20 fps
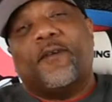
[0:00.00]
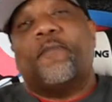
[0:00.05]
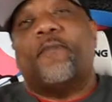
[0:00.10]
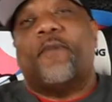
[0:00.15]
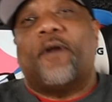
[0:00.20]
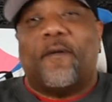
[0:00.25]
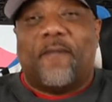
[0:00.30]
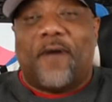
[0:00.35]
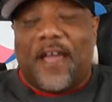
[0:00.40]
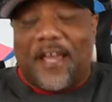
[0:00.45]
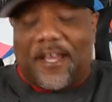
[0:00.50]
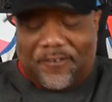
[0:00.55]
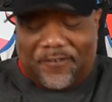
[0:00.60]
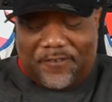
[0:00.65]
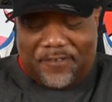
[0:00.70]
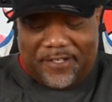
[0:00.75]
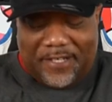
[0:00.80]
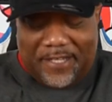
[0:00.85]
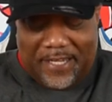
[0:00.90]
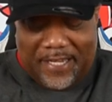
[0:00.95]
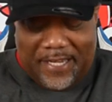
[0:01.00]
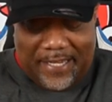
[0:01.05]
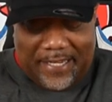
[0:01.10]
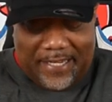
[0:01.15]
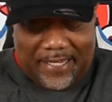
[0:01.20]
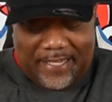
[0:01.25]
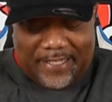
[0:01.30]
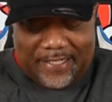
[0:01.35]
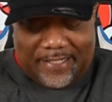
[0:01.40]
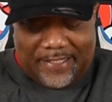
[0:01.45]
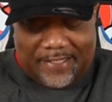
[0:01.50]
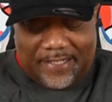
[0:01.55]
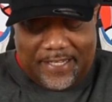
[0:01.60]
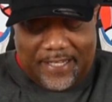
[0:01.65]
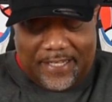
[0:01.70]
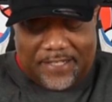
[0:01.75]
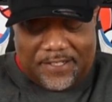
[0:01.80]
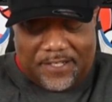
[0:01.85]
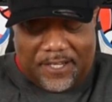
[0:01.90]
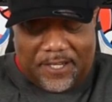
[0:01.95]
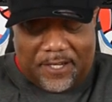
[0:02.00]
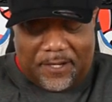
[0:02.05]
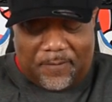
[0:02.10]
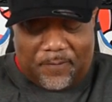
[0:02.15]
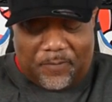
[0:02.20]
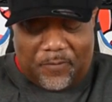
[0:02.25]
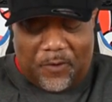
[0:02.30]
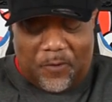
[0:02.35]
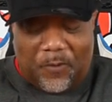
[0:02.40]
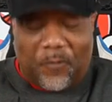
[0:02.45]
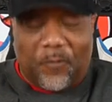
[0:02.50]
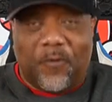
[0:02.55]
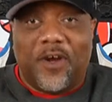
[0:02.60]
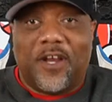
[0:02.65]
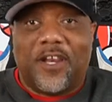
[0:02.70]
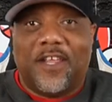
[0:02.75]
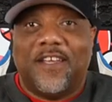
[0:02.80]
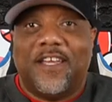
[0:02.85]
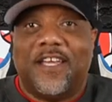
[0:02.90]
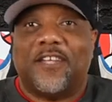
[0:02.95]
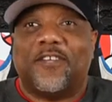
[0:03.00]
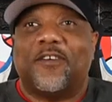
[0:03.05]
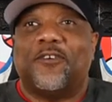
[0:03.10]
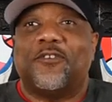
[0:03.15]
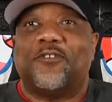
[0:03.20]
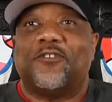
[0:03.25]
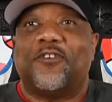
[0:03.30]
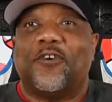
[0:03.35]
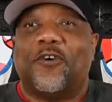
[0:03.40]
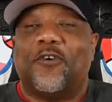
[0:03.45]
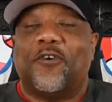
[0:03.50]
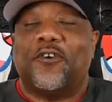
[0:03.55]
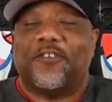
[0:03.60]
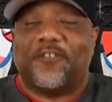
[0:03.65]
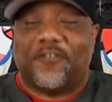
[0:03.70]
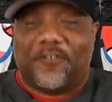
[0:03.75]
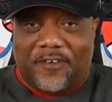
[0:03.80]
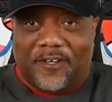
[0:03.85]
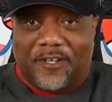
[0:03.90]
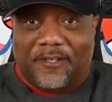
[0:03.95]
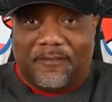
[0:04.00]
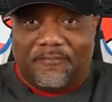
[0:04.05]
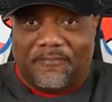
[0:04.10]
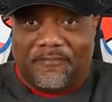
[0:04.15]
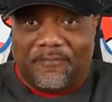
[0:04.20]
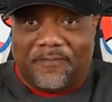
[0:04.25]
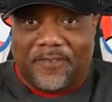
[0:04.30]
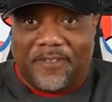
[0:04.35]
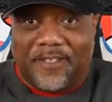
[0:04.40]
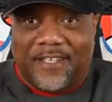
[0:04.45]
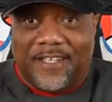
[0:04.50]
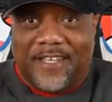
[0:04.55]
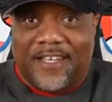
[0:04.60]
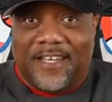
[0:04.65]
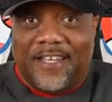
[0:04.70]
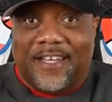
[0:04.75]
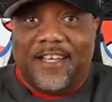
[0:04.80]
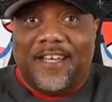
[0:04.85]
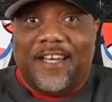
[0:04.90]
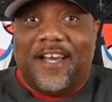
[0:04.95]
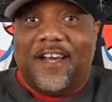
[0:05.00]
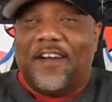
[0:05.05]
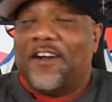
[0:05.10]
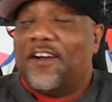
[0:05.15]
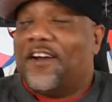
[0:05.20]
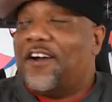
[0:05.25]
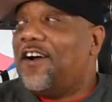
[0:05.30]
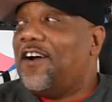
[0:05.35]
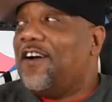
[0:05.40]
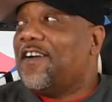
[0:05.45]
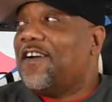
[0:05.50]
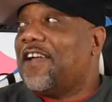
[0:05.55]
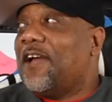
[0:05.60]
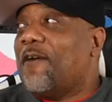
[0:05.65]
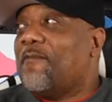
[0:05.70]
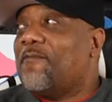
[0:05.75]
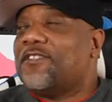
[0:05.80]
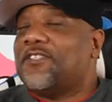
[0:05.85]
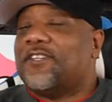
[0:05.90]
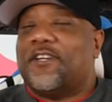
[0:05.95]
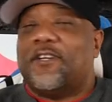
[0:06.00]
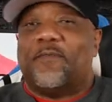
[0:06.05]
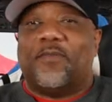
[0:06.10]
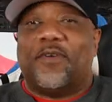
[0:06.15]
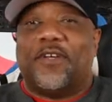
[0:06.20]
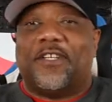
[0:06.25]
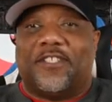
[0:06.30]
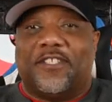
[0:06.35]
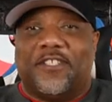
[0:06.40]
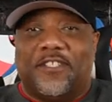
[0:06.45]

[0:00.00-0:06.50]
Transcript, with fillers: But I'm gonna answer it. It says, uh, where do you get those doors from? Okay, I'm gonna show you a picture